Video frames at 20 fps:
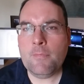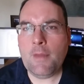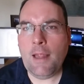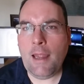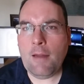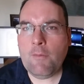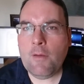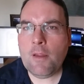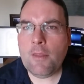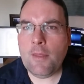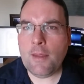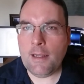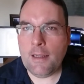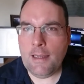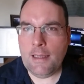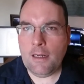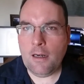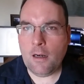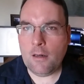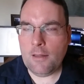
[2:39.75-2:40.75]
Everything
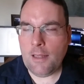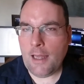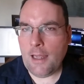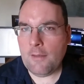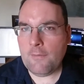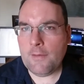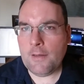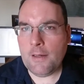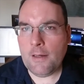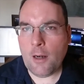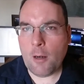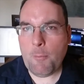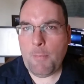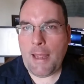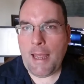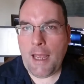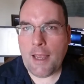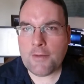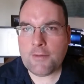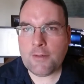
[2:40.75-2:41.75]
in our life and in our
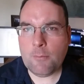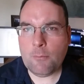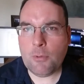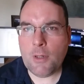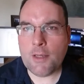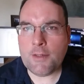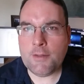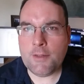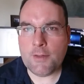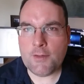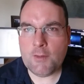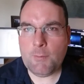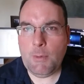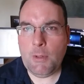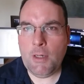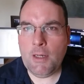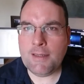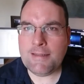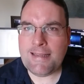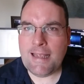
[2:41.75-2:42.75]
past and present experience